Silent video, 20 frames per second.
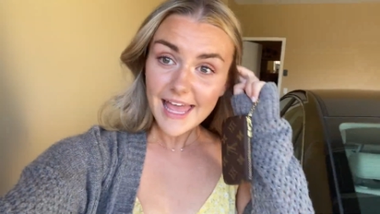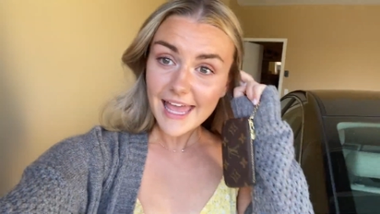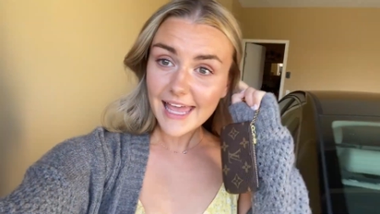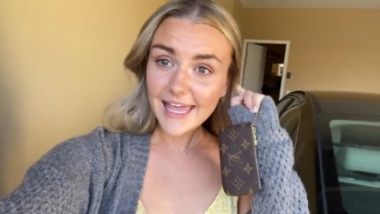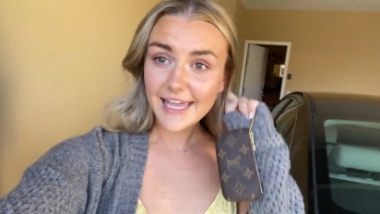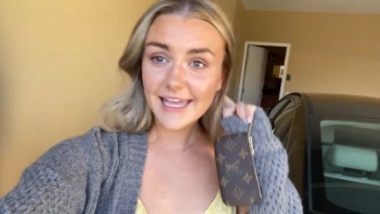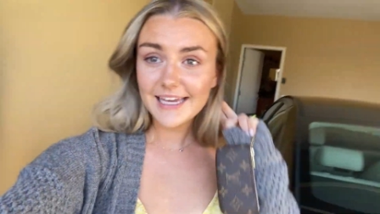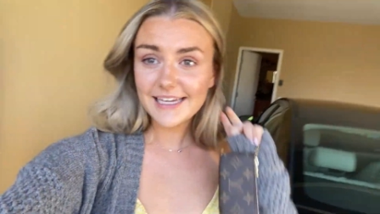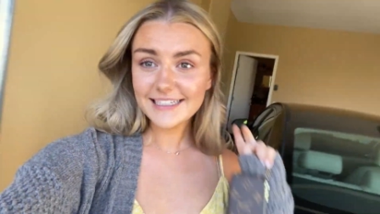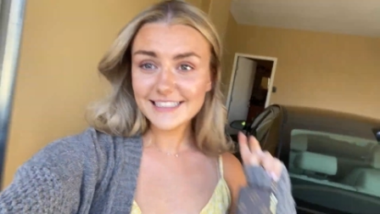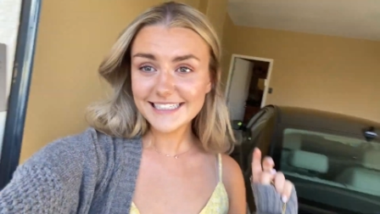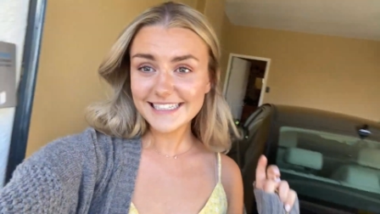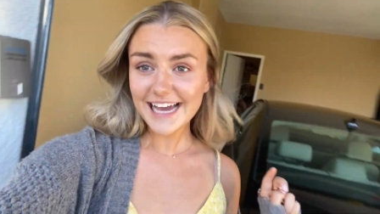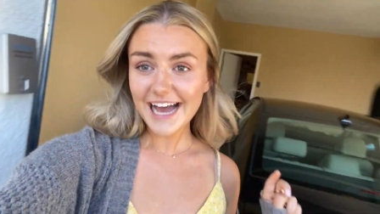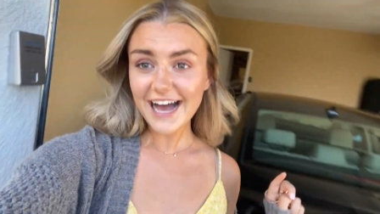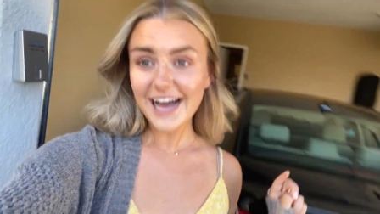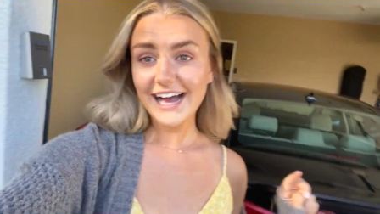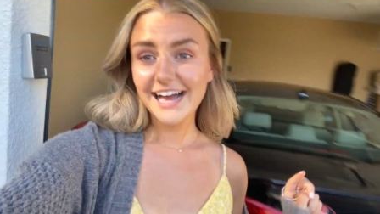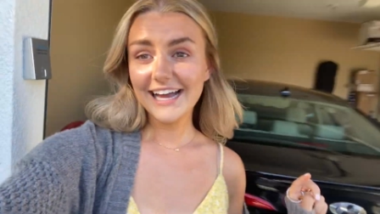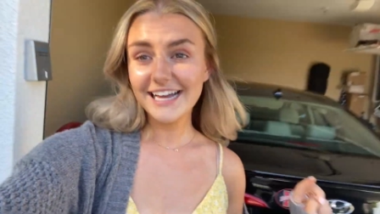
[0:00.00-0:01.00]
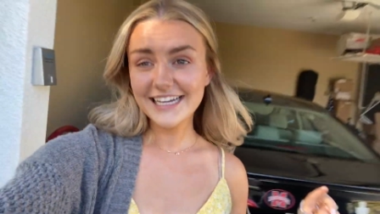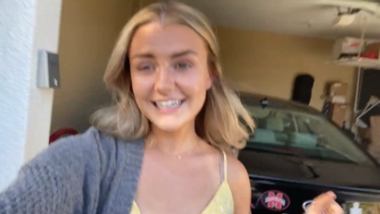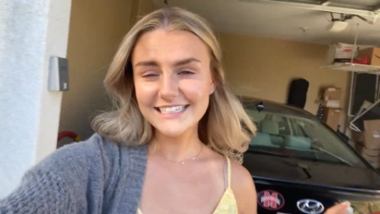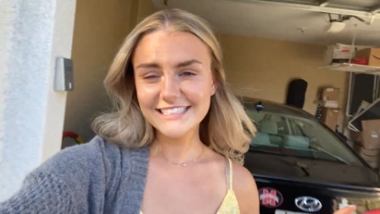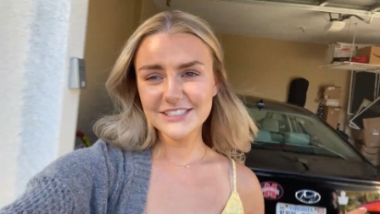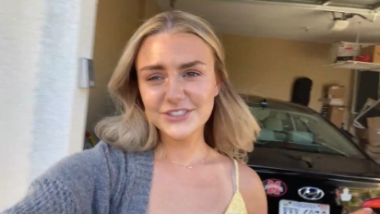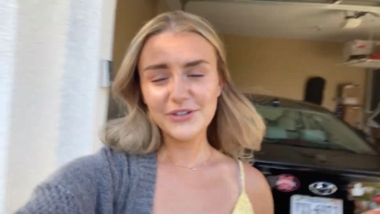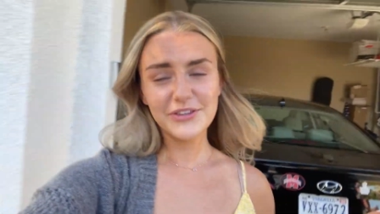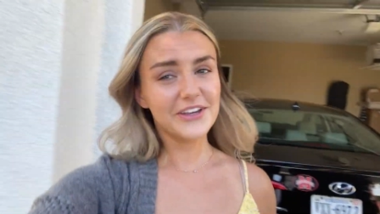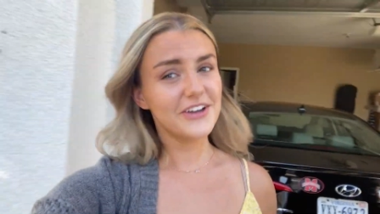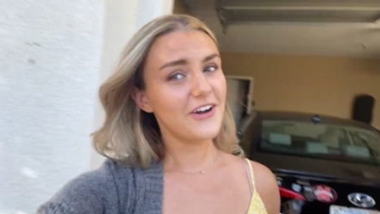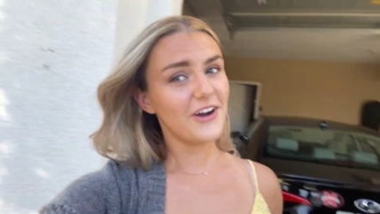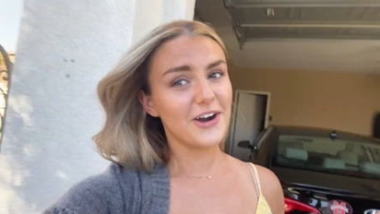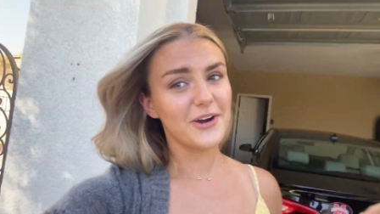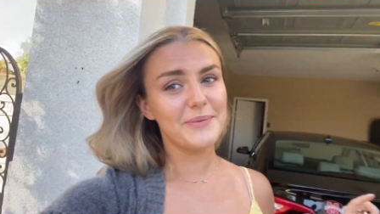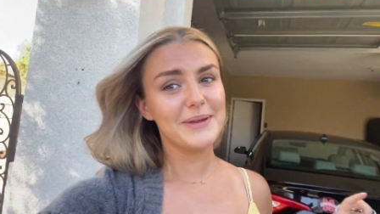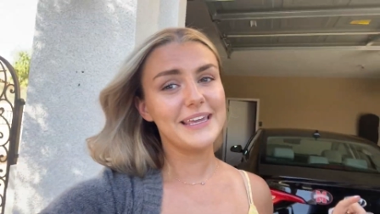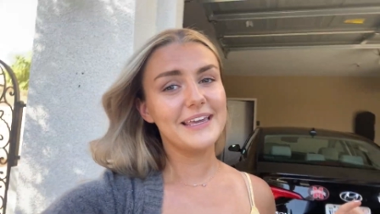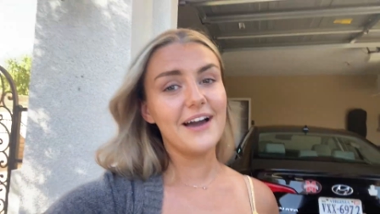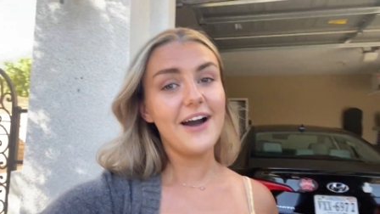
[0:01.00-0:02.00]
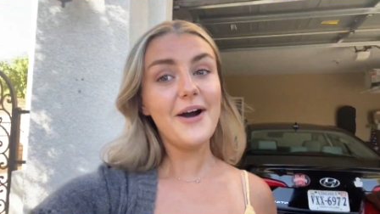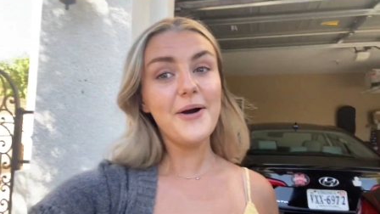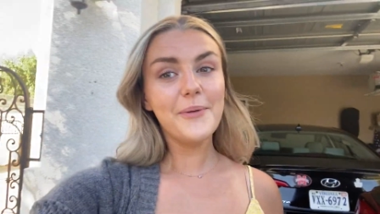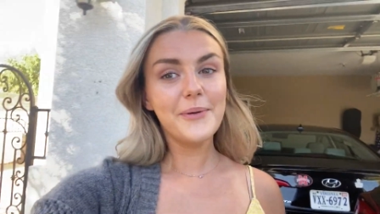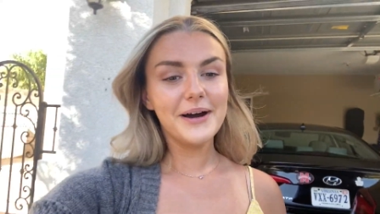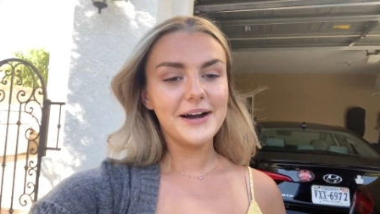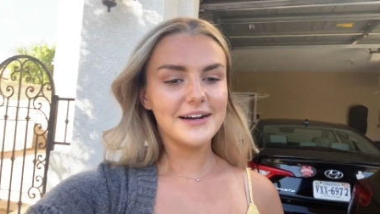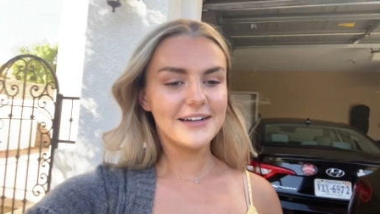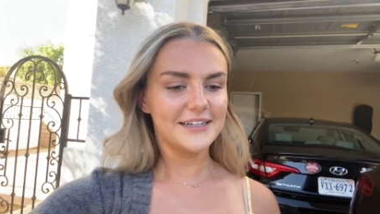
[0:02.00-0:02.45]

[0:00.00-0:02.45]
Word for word: And yeah, to the car we go.